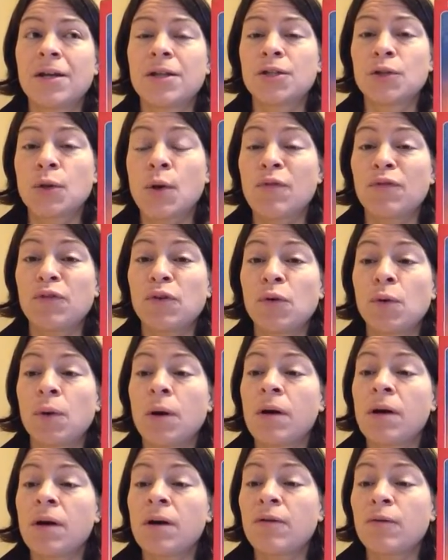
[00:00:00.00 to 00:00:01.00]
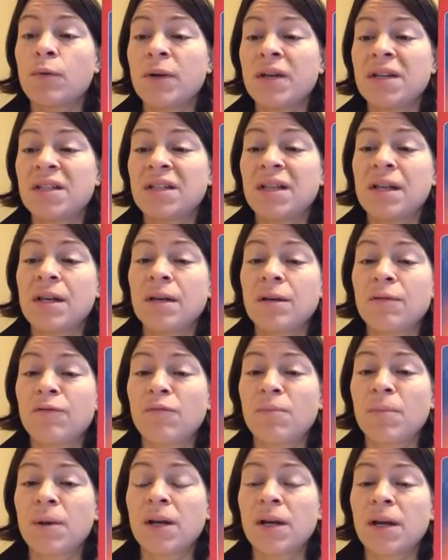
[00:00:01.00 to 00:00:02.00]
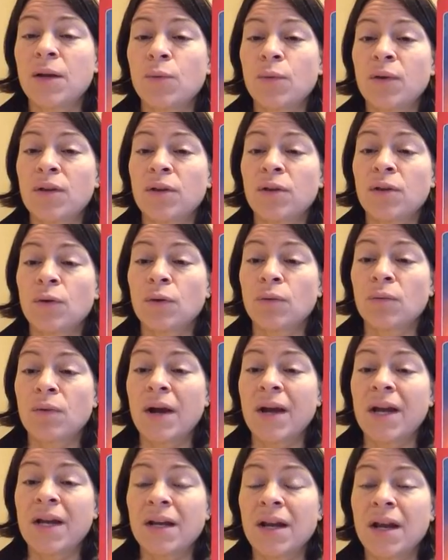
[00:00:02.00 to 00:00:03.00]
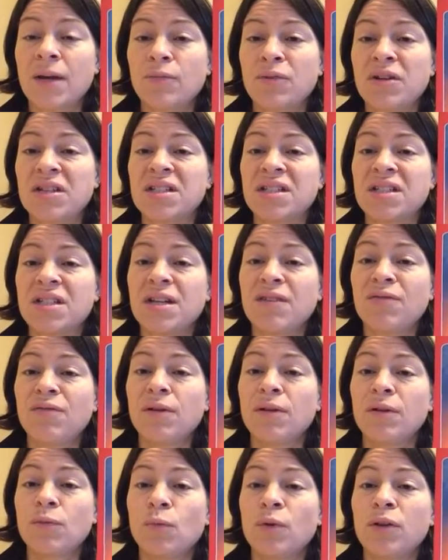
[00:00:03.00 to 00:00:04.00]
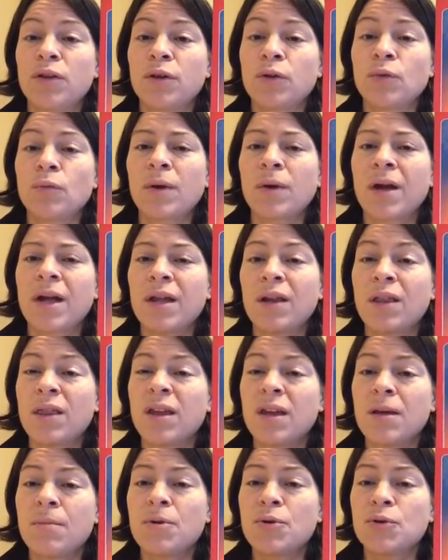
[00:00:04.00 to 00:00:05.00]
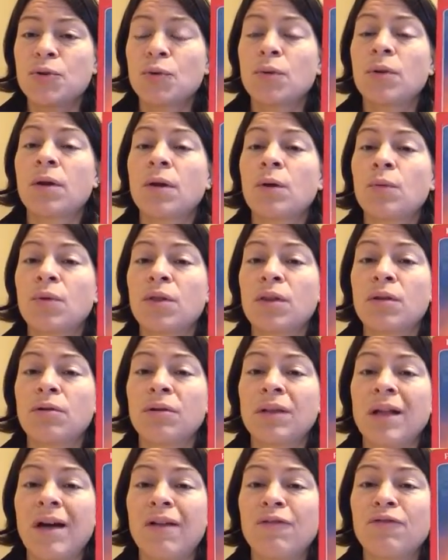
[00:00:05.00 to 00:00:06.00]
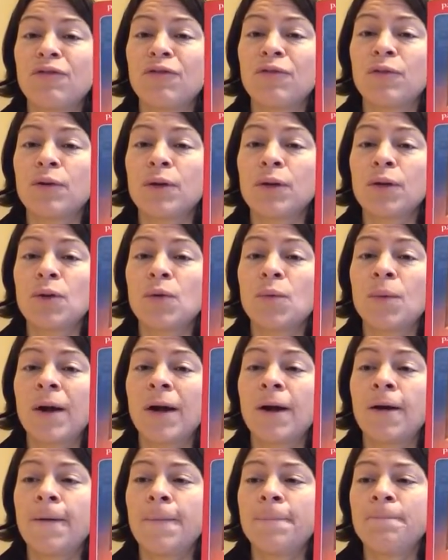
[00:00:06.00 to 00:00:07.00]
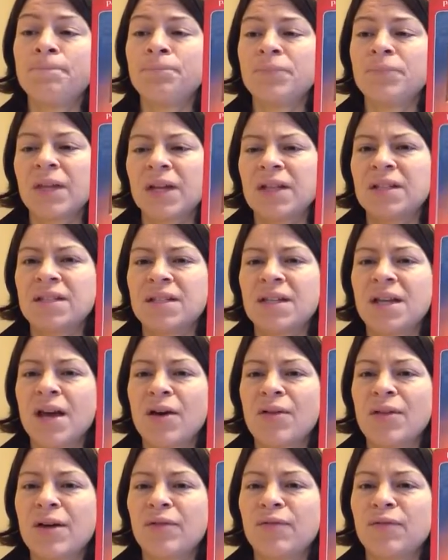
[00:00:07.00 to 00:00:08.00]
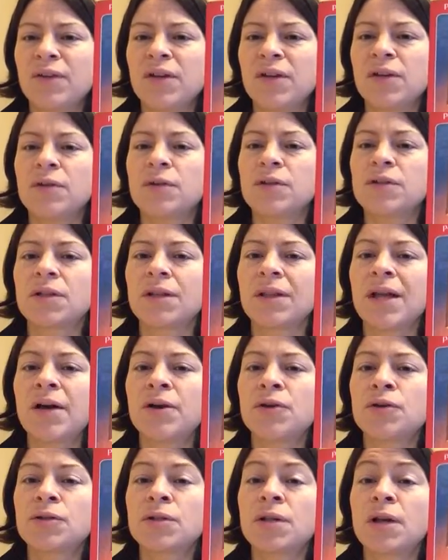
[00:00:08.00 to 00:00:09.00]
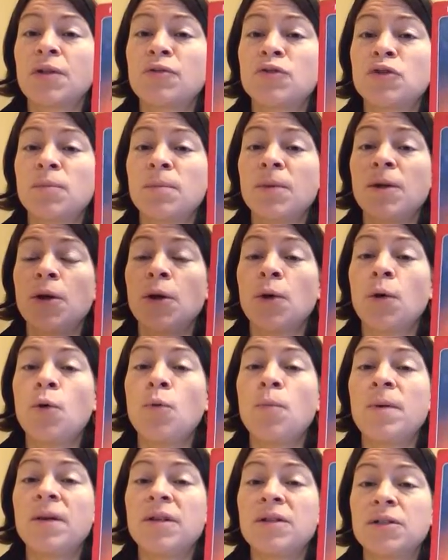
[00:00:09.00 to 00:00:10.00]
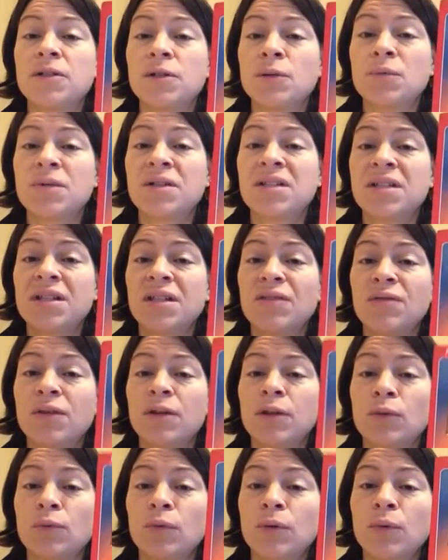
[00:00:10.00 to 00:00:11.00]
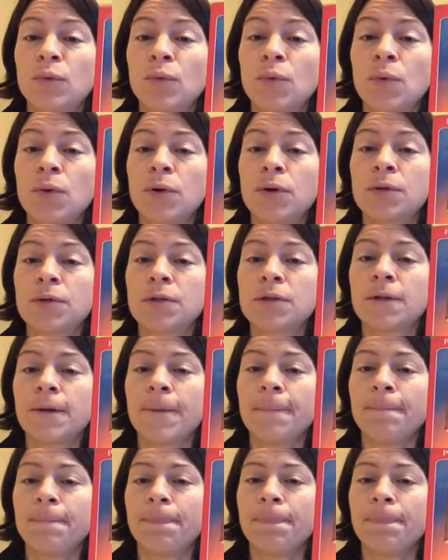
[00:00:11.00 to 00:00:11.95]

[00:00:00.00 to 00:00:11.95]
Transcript: So if you always give money with your right and receive it with your right, think about doing it with your left for a little while and see how that feels. Allow yourself to be open to receiving the rewards.